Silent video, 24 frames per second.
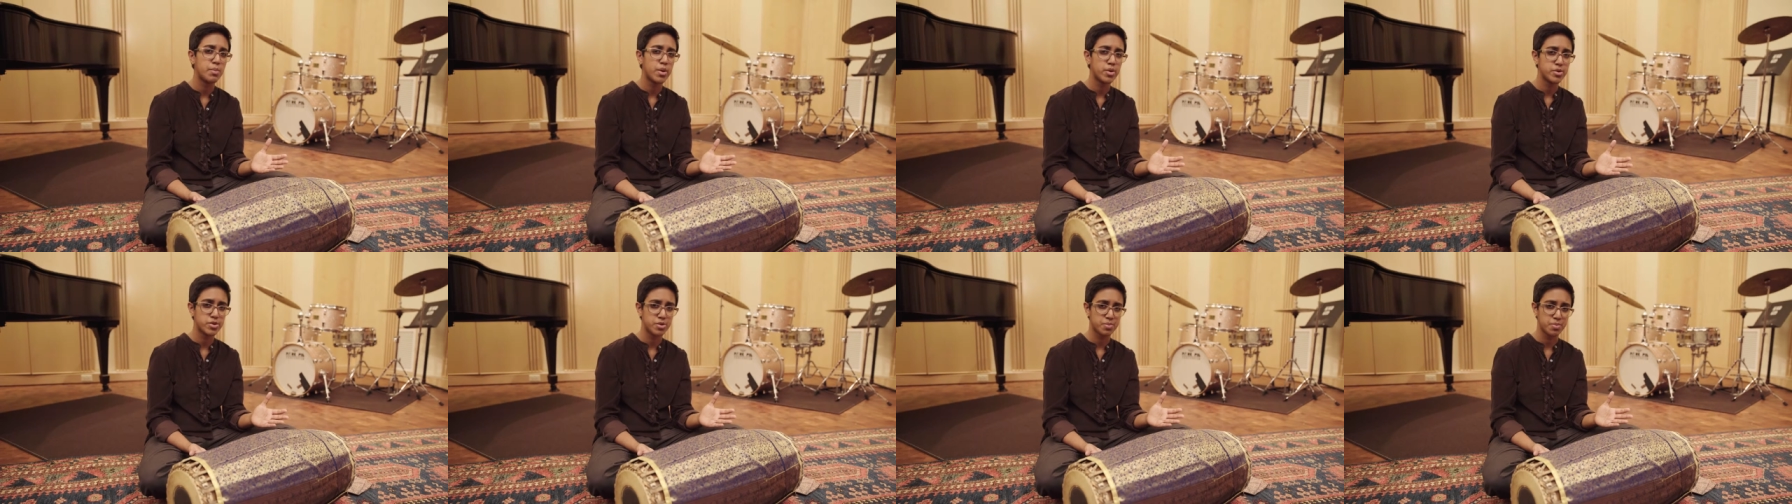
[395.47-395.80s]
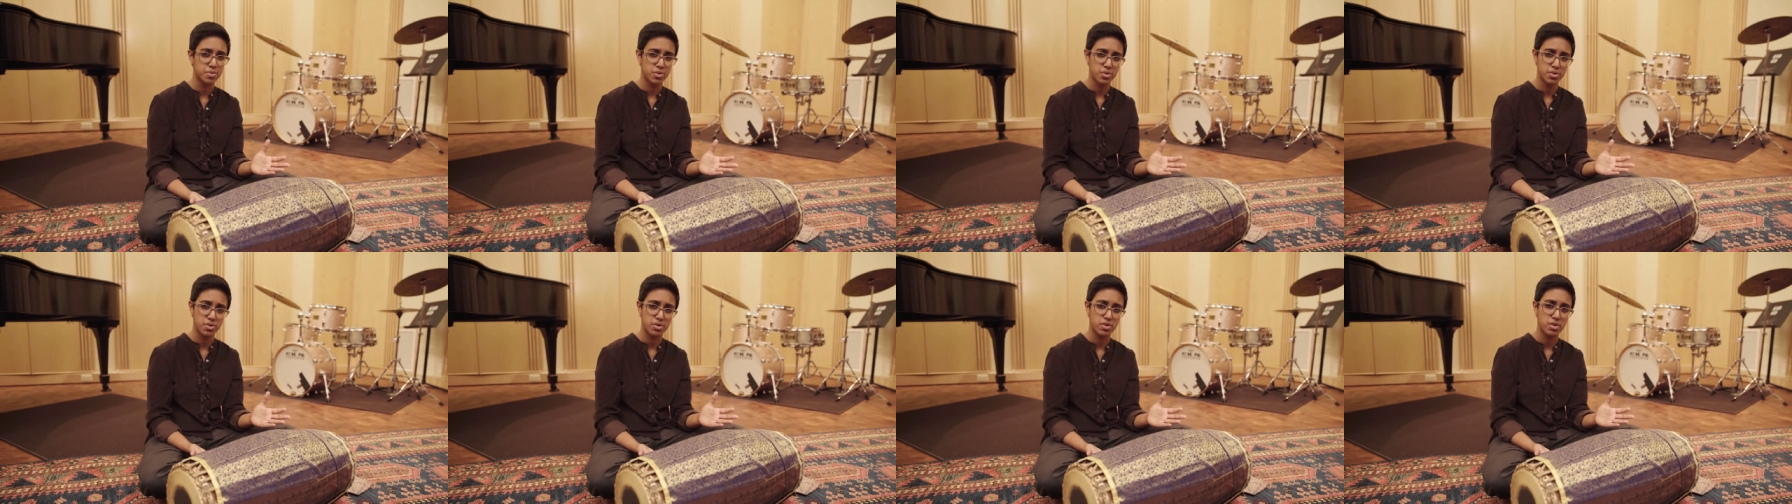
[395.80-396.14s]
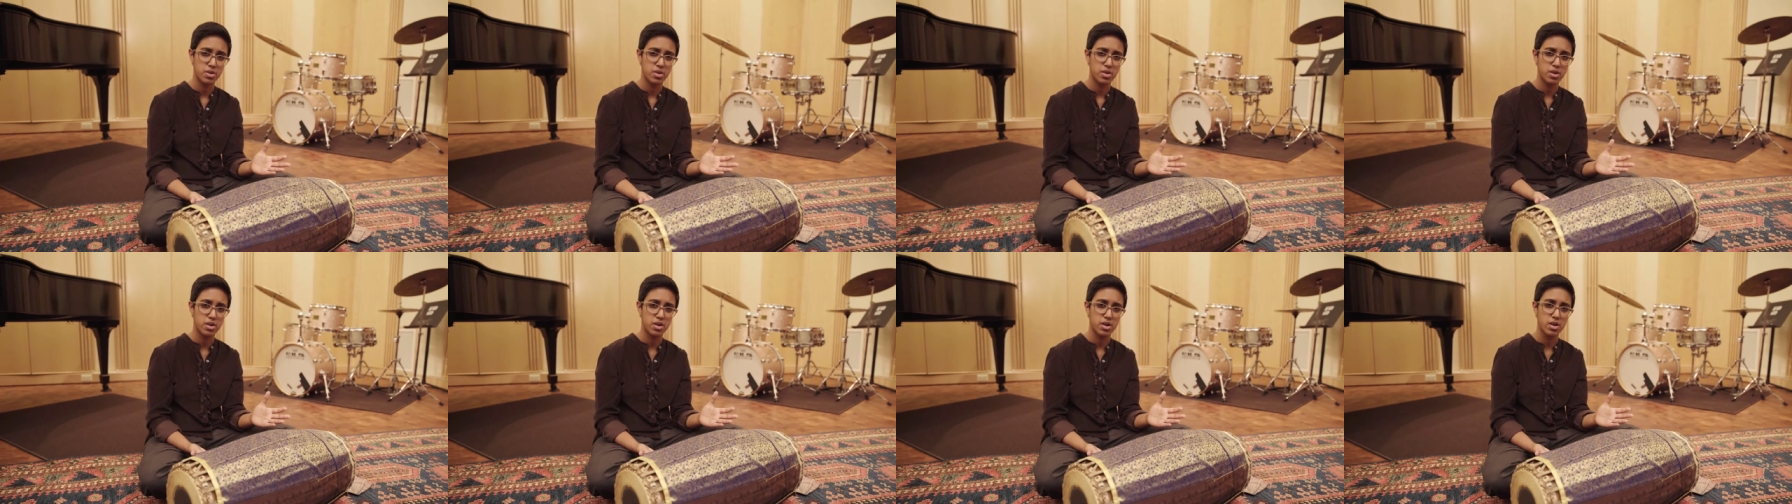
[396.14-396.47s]
multiple
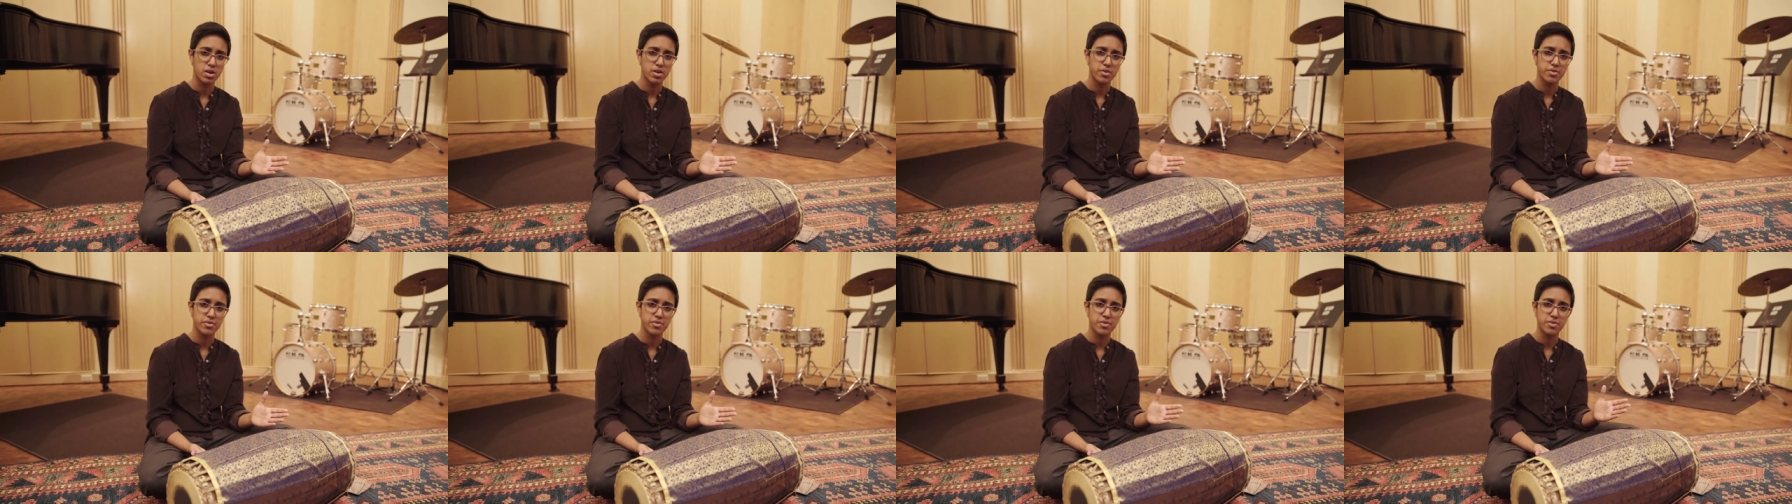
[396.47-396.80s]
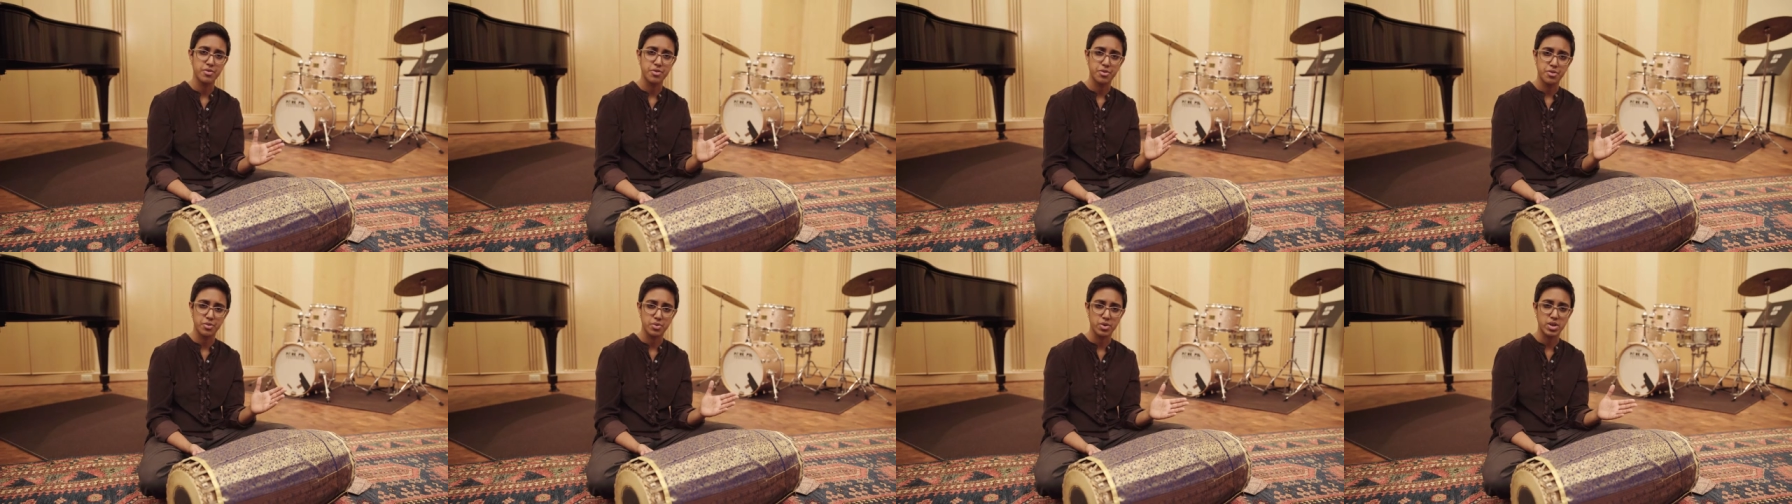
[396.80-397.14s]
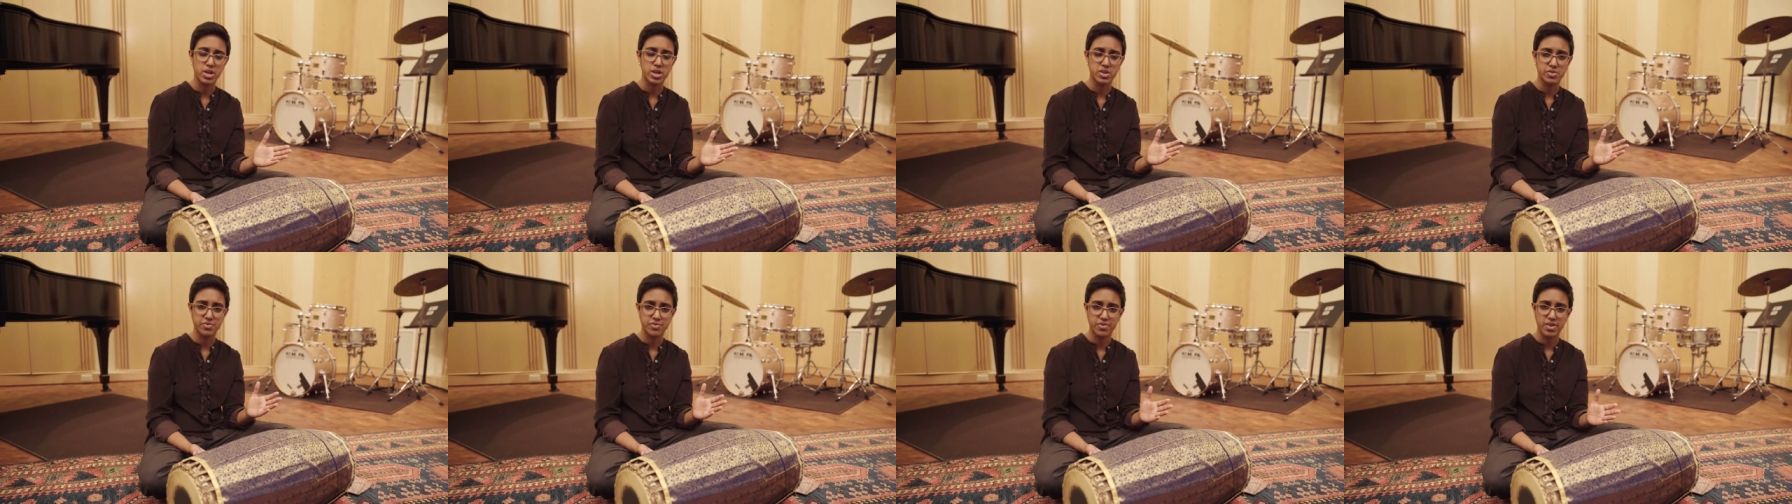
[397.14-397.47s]
of
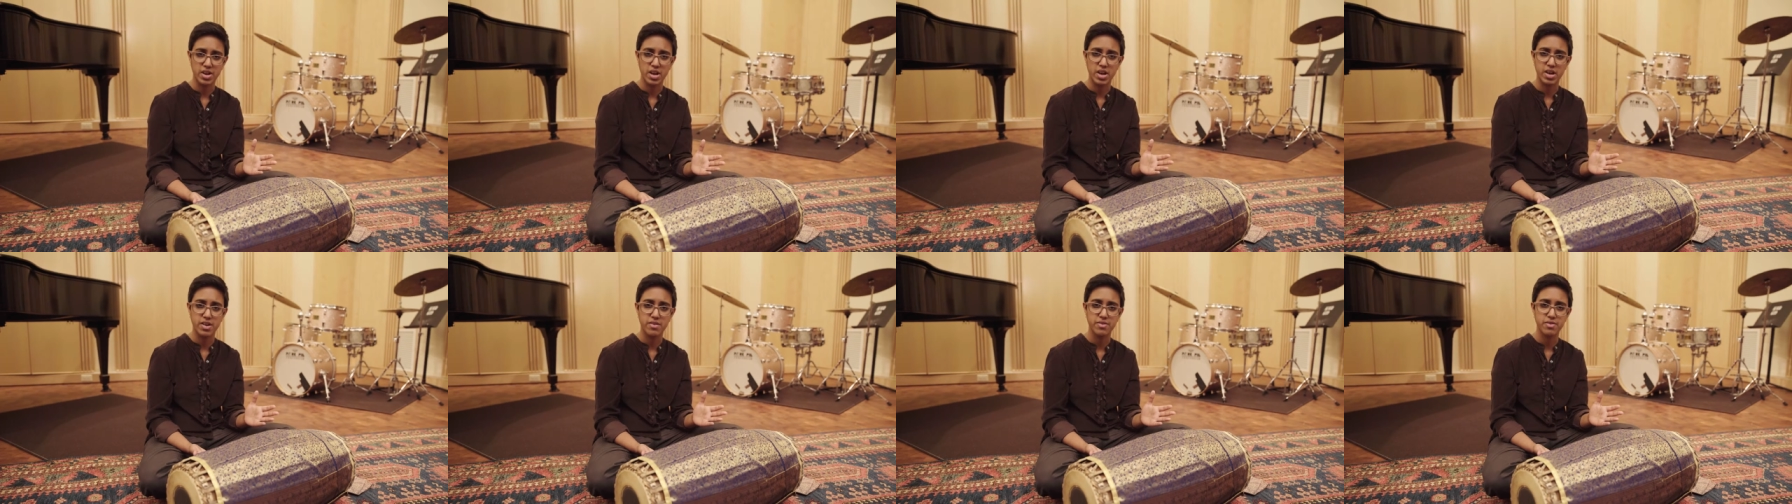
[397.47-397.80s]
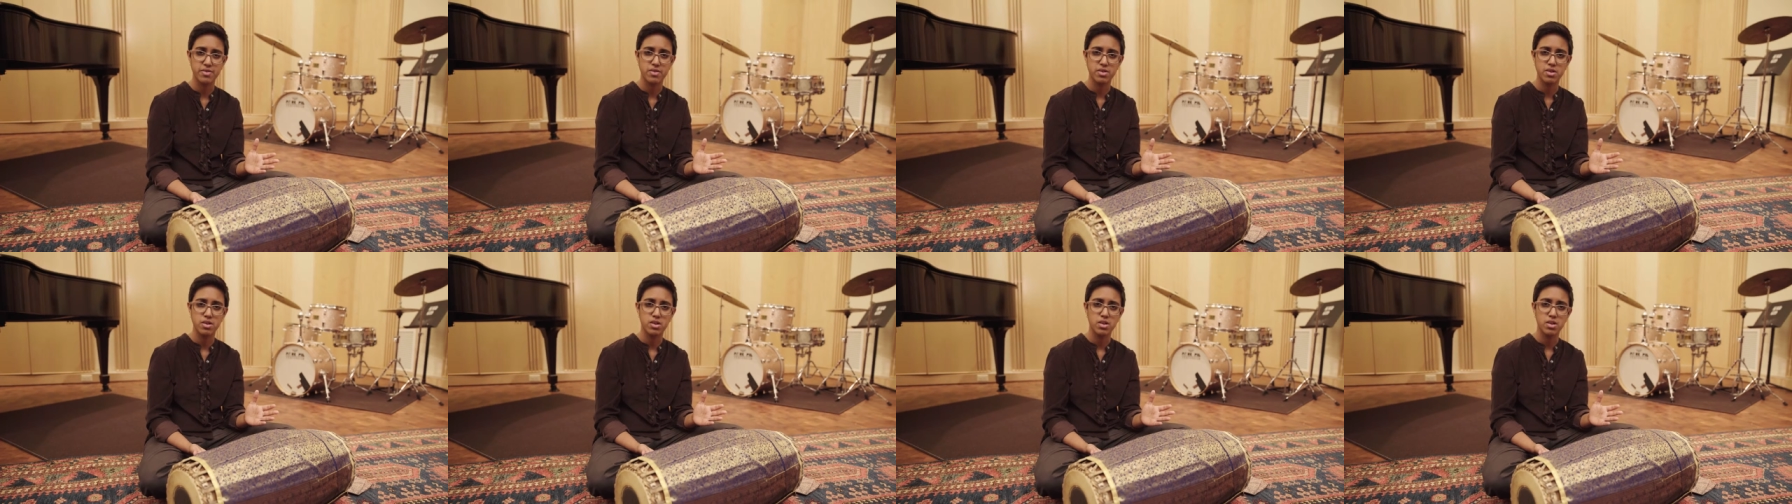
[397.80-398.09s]
three and five